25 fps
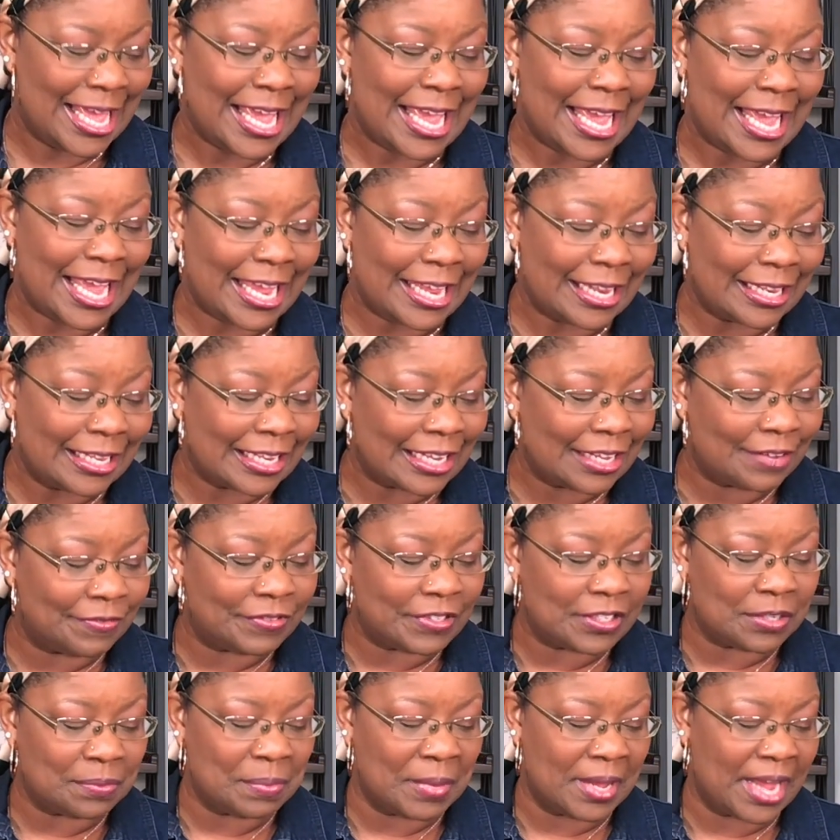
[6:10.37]
He
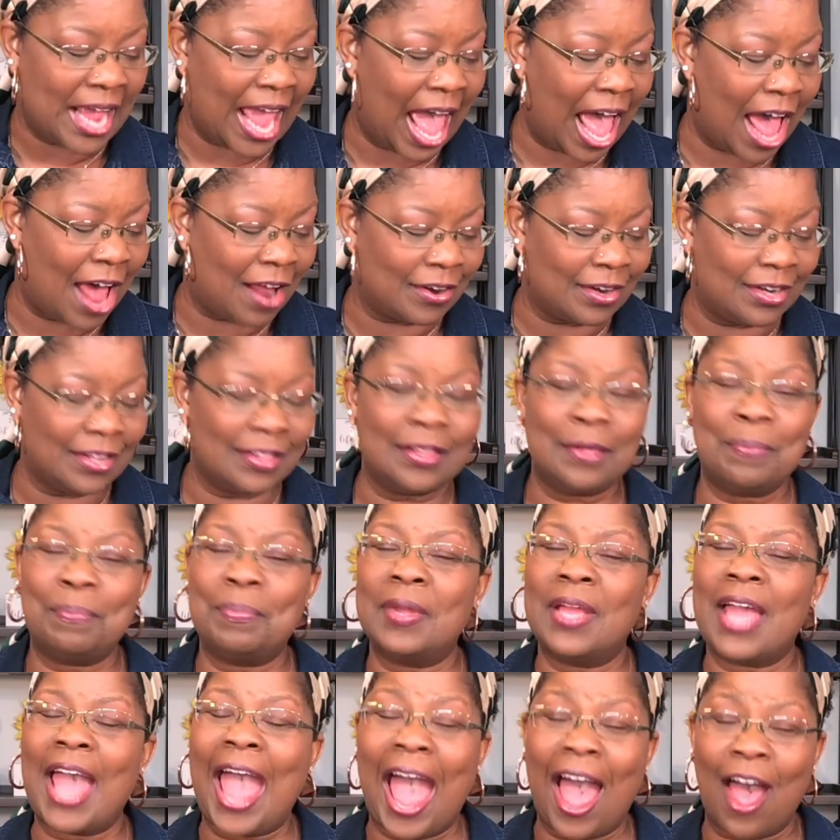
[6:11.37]
lifted me out
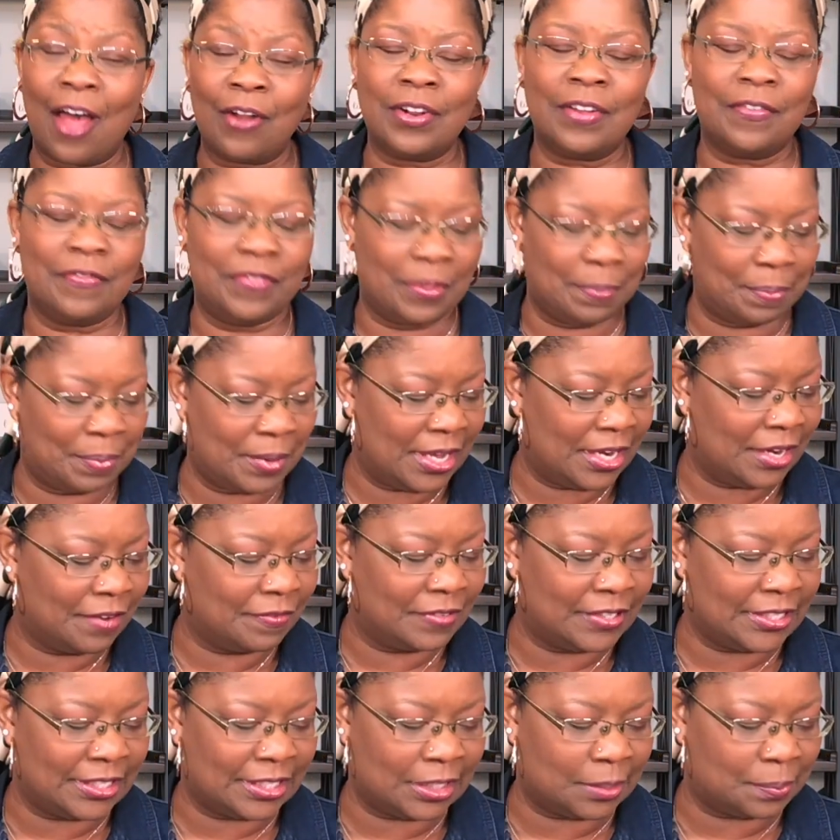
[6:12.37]
of the pit of
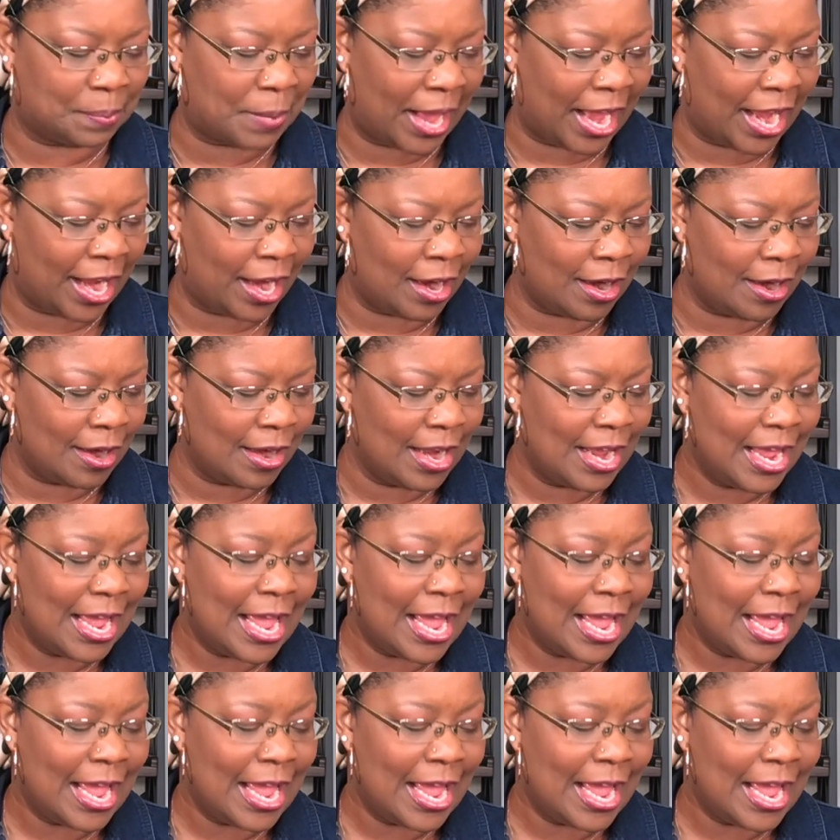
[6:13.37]
despair,